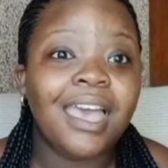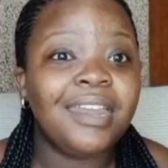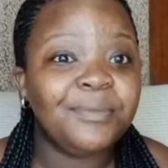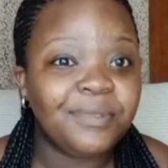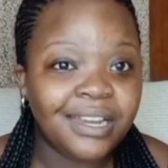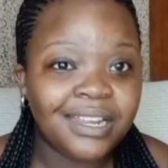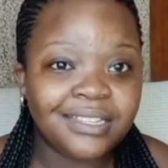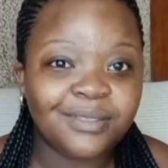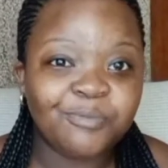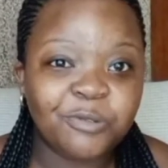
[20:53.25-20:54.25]
An umbrella
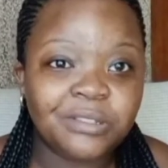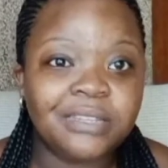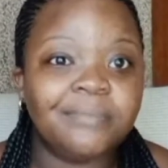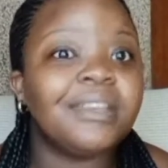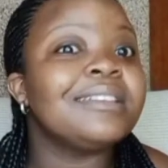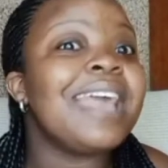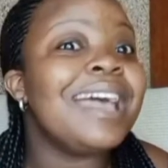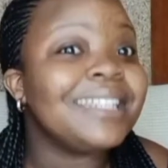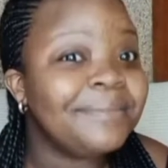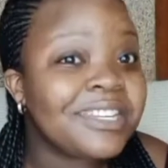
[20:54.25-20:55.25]
is important because,
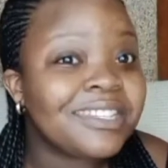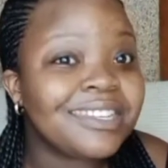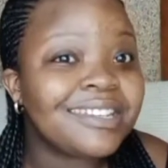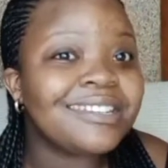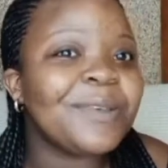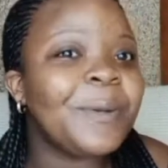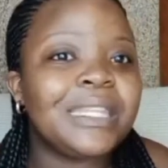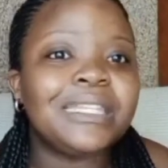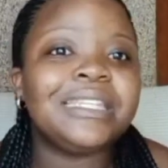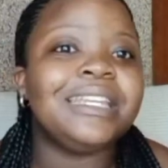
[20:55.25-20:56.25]
as I mentioned, the
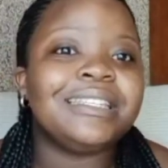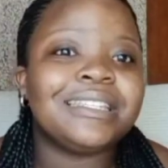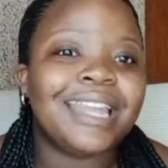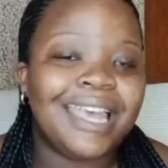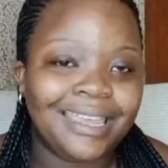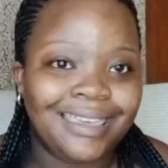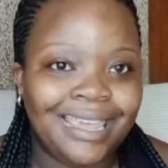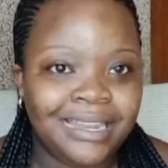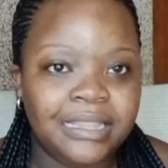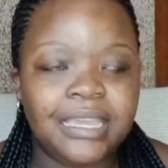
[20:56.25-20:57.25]
weather changes like
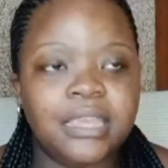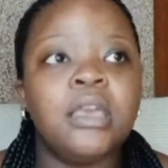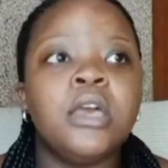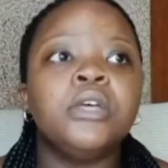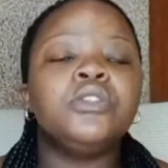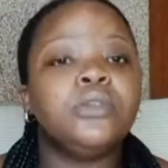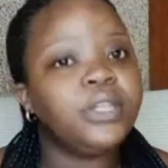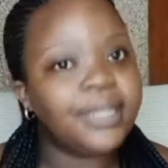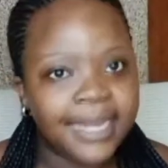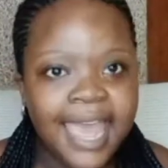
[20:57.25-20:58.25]
anything. So
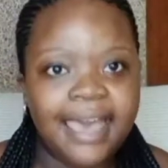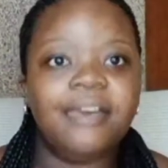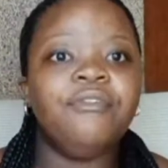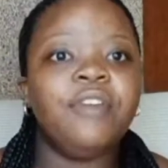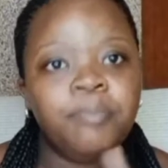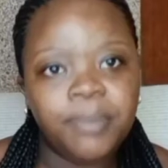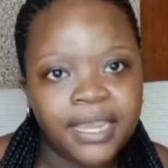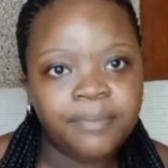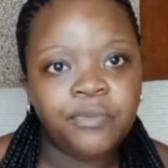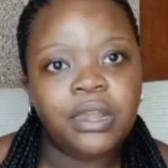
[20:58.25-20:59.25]
you can have a
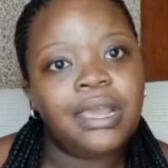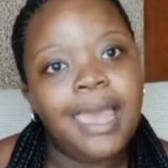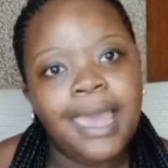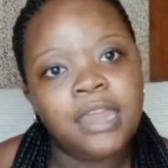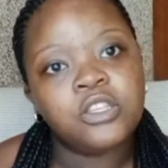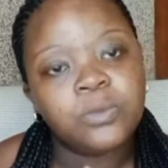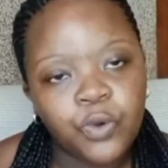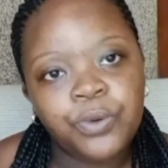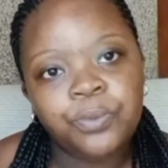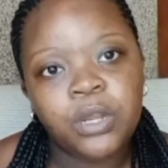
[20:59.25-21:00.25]
big umbrella and a
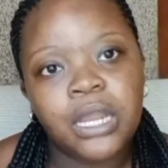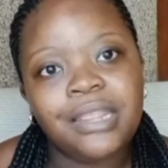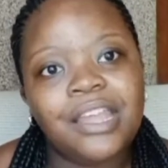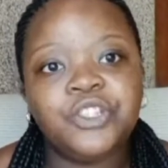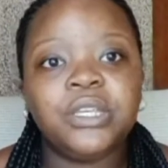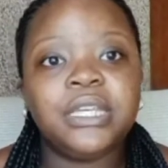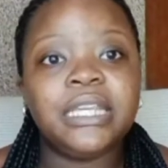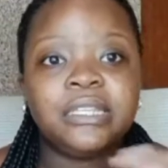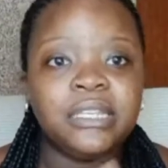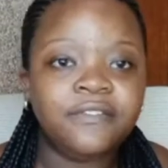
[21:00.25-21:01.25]
small umbrella that you can
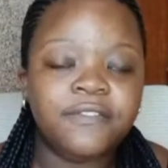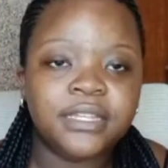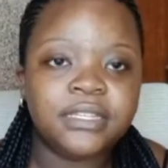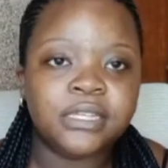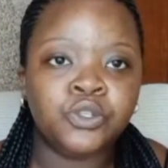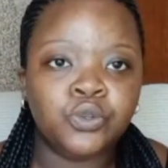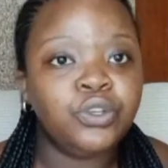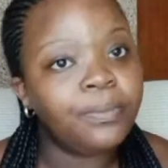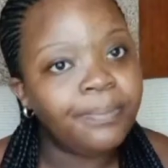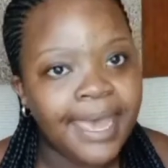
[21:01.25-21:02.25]
easily fit into
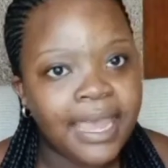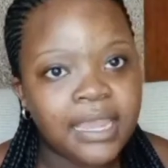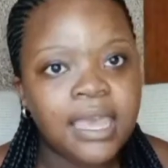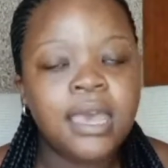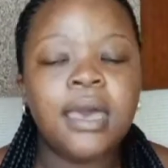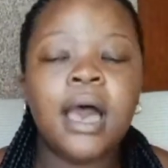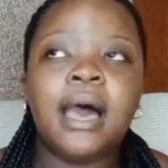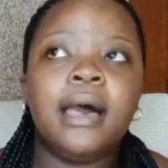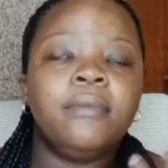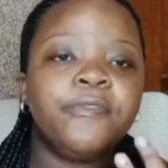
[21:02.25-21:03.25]
your bag
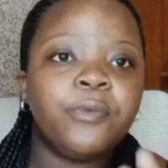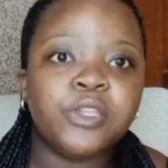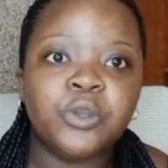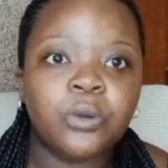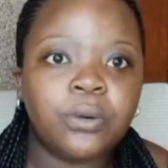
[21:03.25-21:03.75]
for when you're